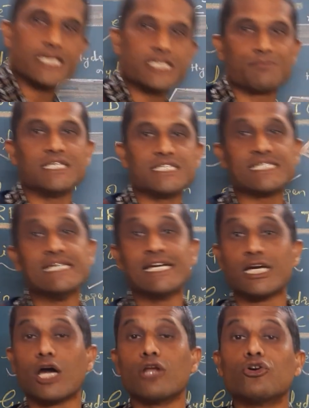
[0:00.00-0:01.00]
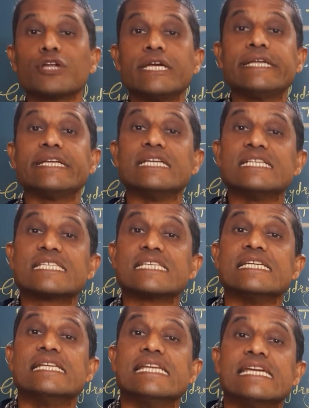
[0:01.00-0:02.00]
It means chlorine is
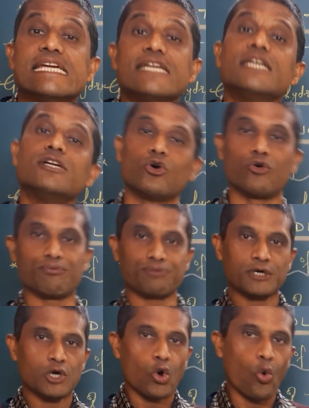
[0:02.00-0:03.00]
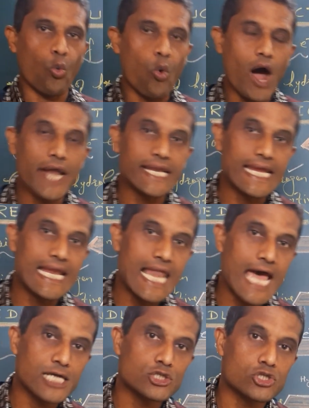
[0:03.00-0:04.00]
in need of 1
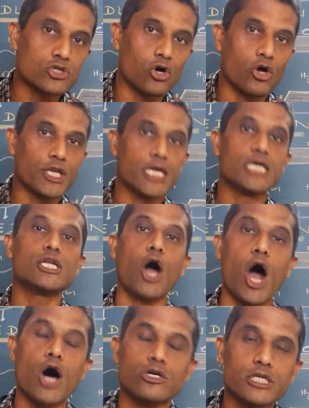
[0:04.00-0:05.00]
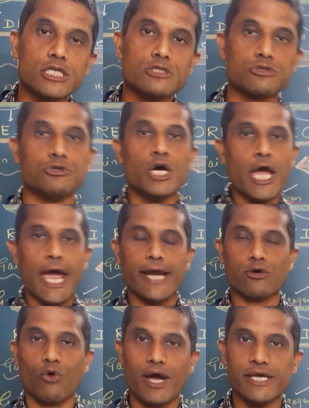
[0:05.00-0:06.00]
electron in order to
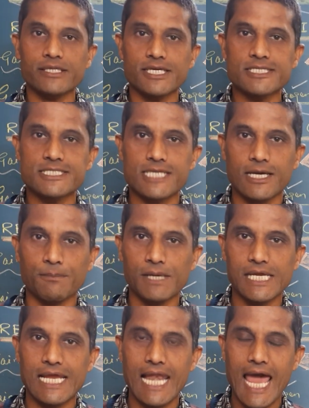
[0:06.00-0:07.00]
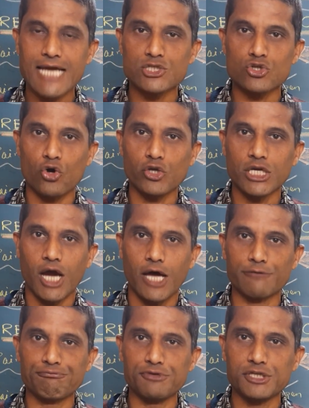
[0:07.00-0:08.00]
acquire the stable electronic
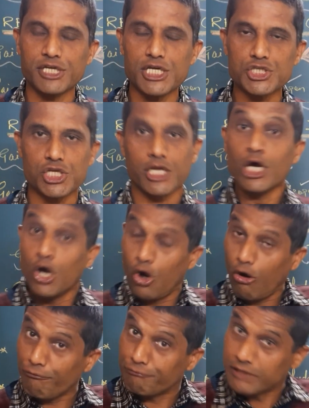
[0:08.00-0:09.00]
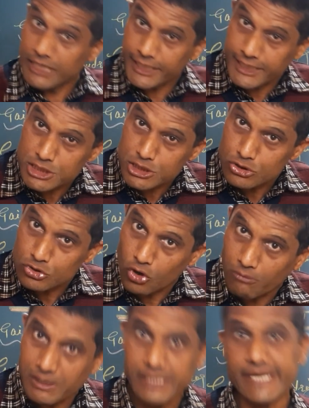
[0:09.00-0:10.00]
configuration of nearest
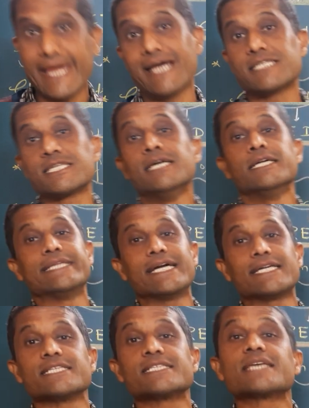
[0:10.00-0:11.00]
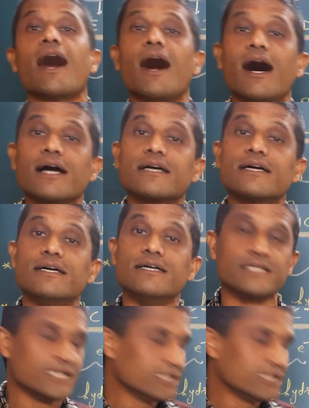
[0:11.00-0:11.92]
noble gas, that is argon.